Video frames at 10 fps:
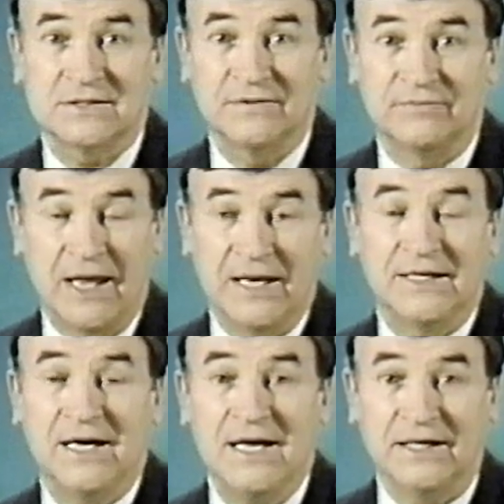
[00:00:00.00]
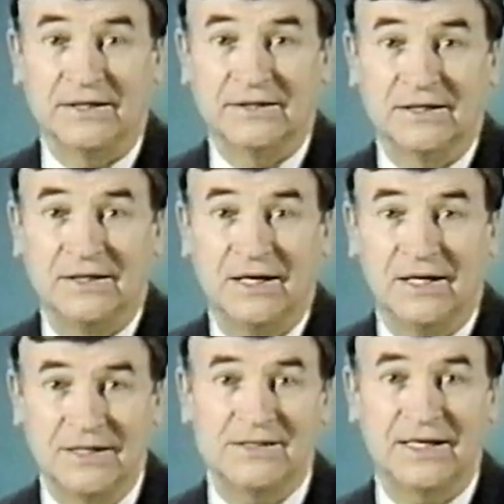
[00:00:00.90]
of any kind.
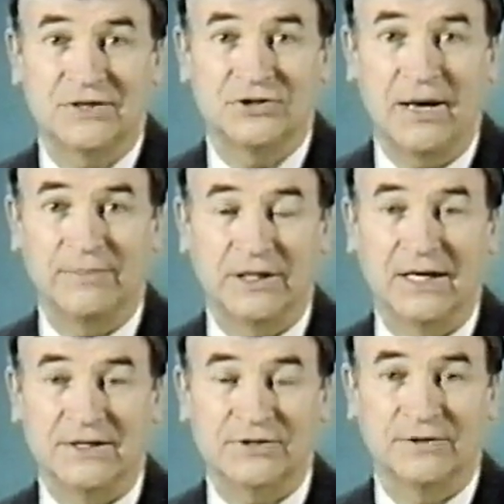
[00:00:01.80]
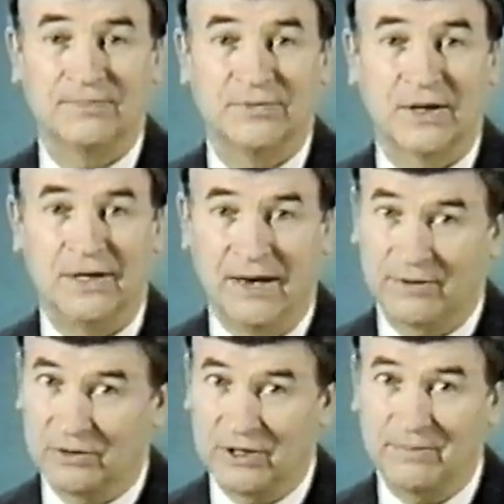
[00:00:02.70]
Let's take a shopping list. Now
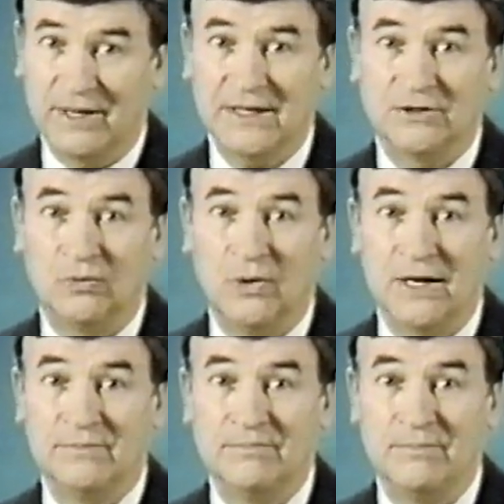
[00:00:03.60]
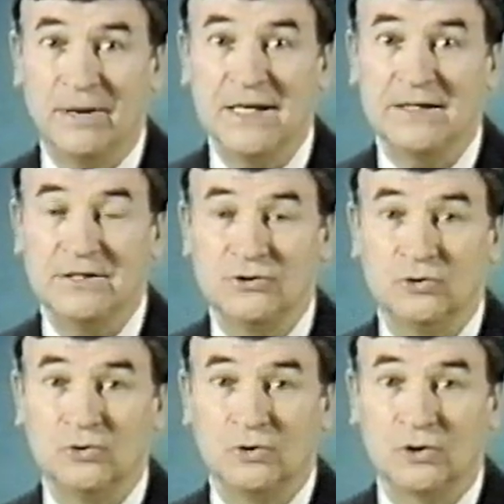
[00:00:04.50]
we're going back to 1 bun,
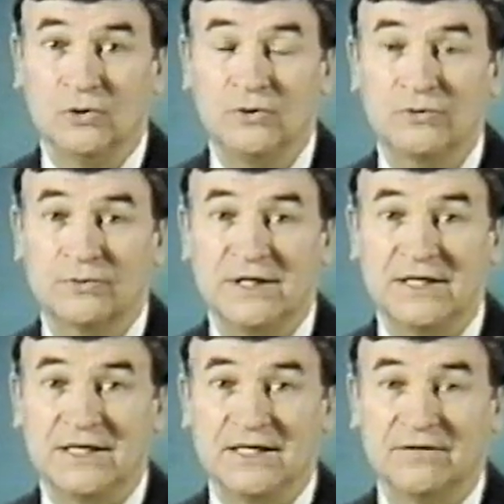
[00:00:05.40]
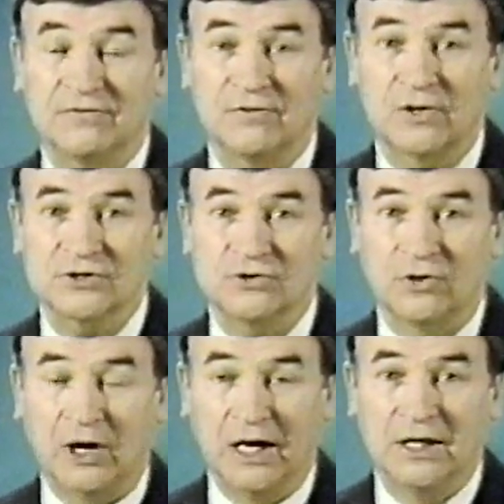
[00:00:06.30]
2 glue, 3 key, and 4
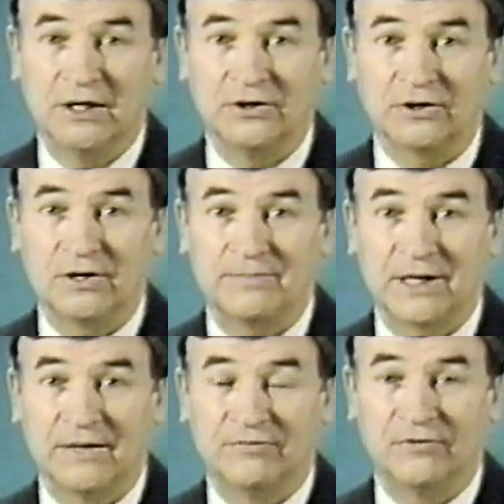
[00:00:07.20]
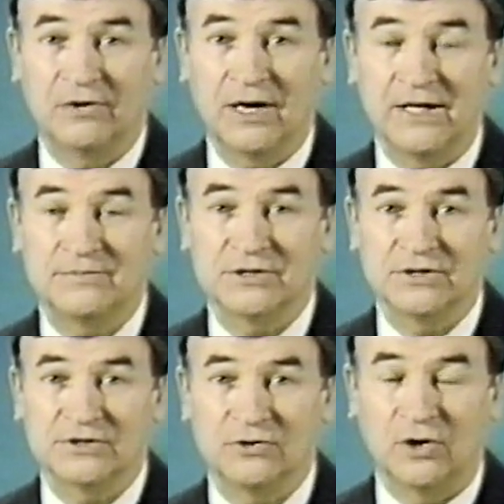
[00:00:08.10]
store. You're going to pick up 4 items in
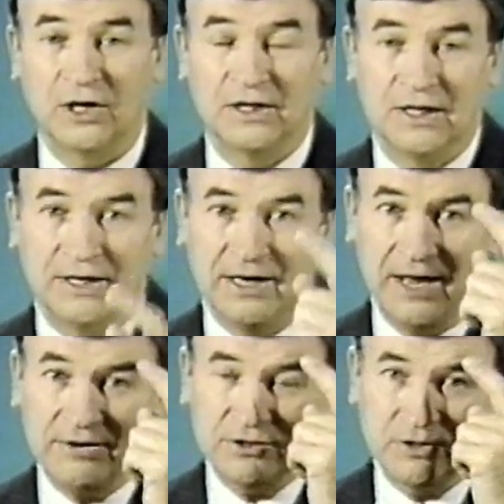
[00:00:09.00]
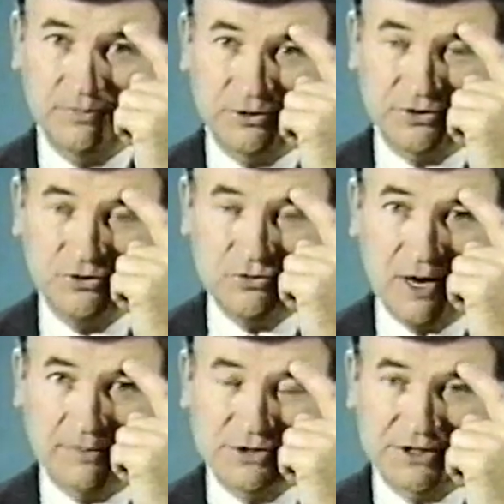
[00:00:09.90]
the store. Now you're going to put the new
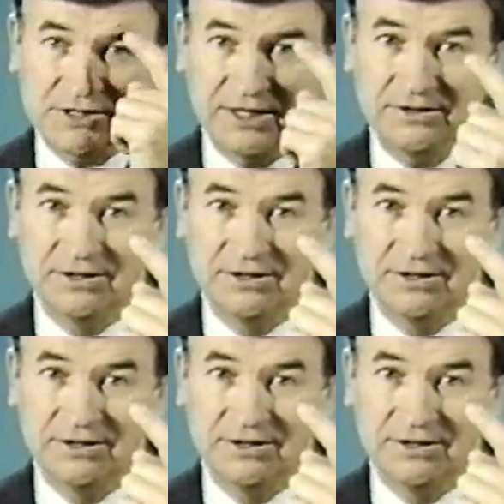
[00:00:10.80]
objects in